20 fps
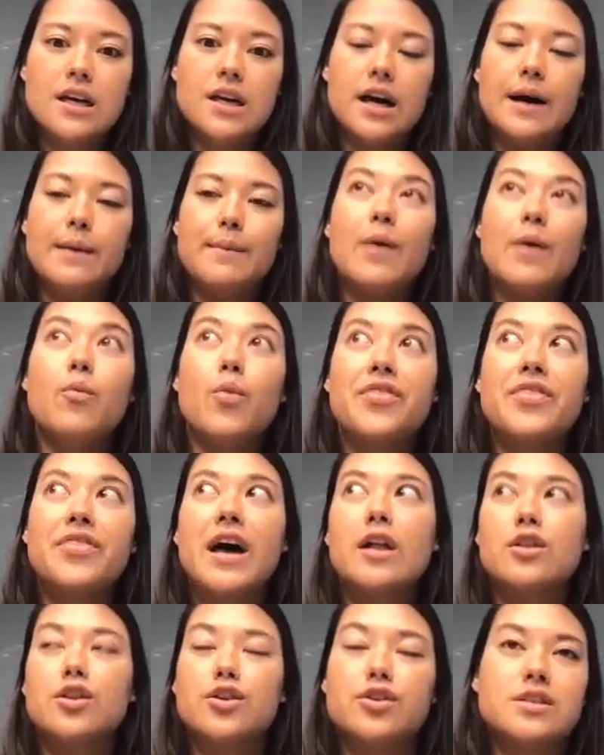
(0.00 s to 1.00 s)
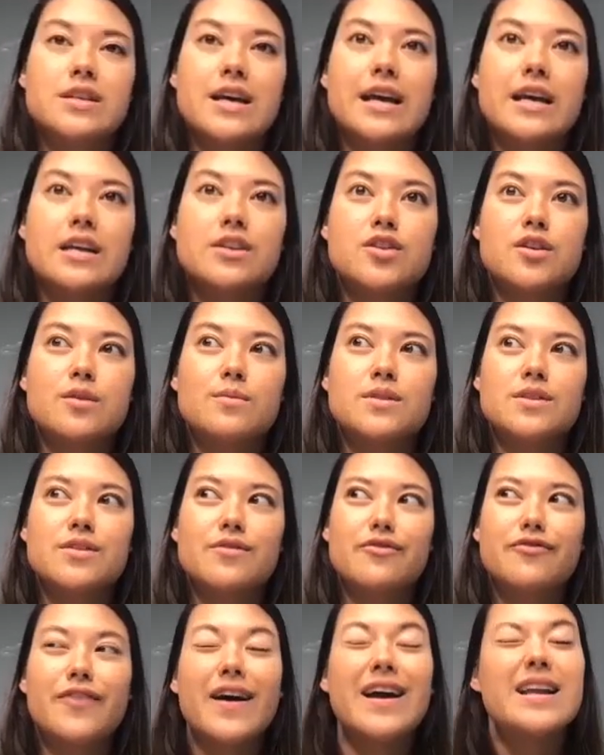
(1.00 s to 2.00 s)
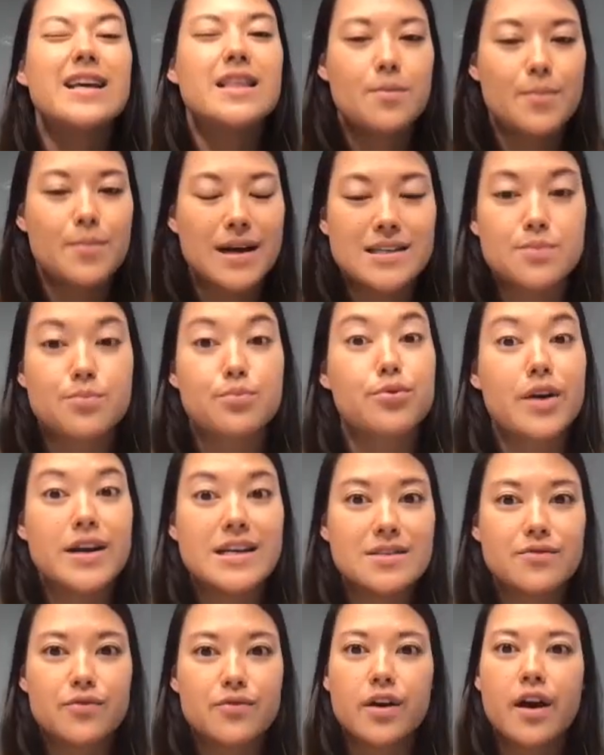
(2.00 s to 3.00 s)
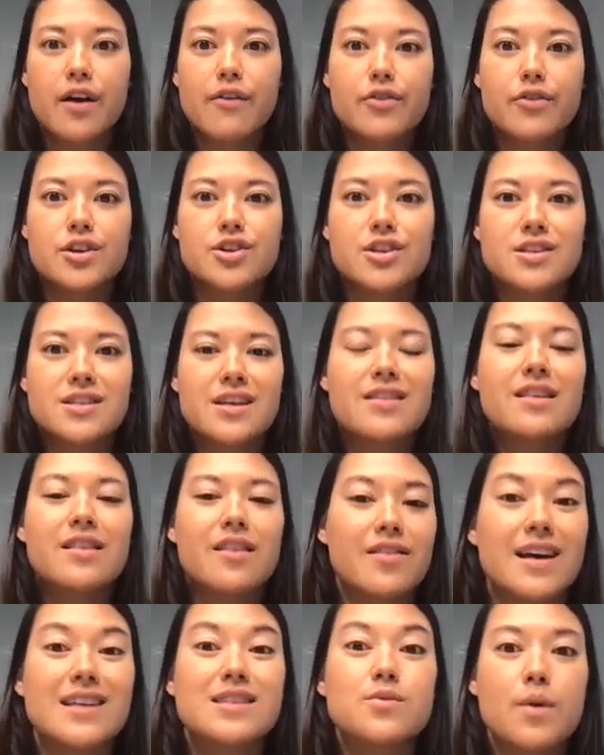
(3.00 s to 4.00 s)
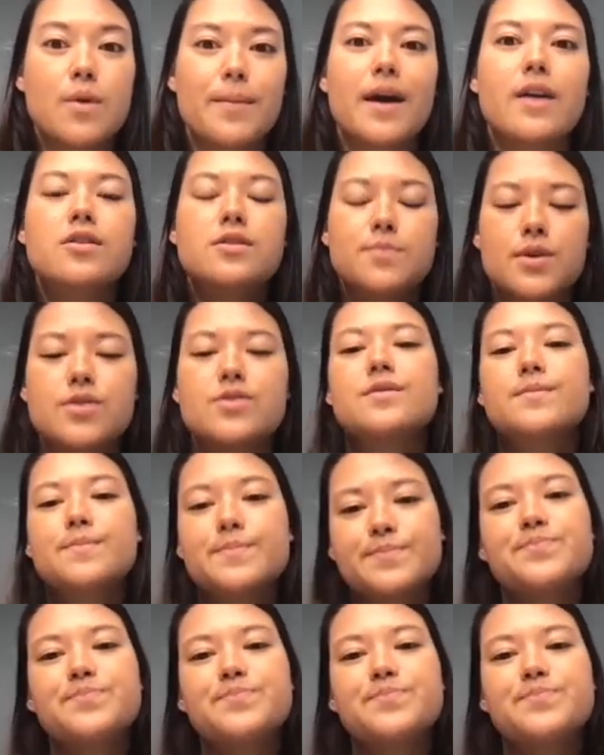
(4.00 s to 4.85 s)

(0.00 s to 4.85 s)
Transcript: and what that looks like in terms of finding the best price for coverage, because I think that's what matters most.